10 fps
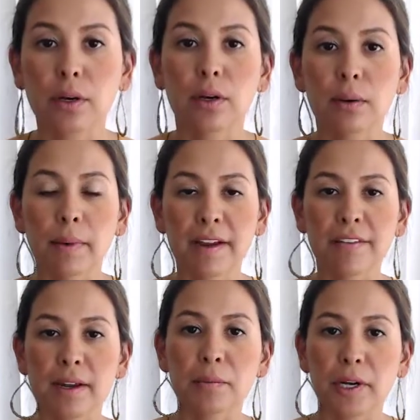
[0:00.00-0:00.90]
My
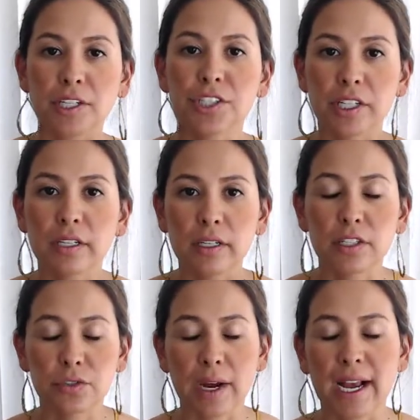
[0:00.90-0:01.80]
vibration
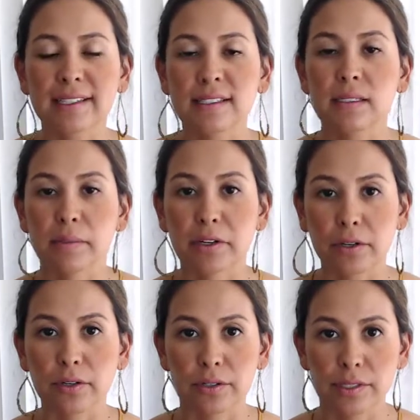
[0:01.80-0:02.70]
attracts these
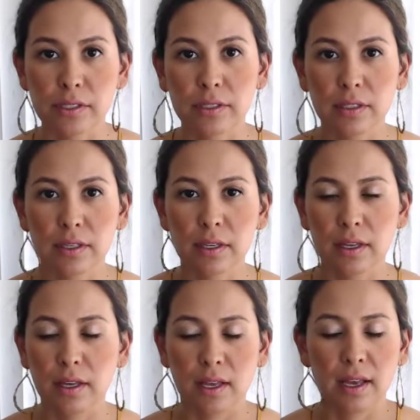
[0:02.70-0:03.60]
miracles.
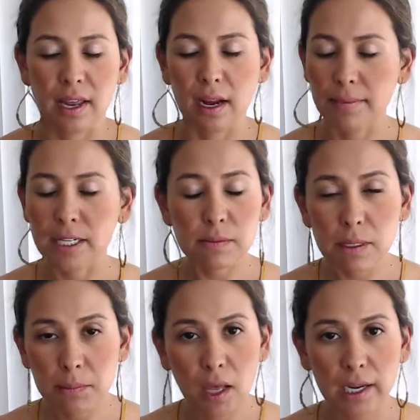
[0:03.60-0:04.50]
And I must be
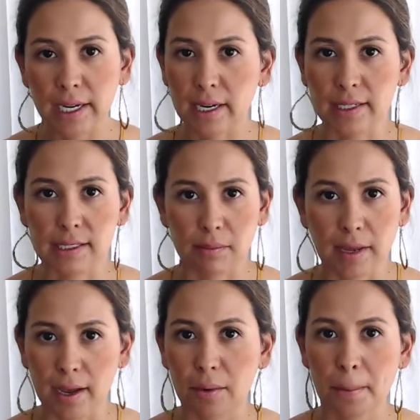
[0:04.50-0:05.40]
blocking it
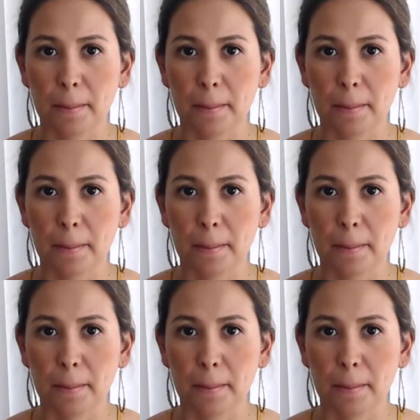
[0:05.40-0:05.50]
somehow.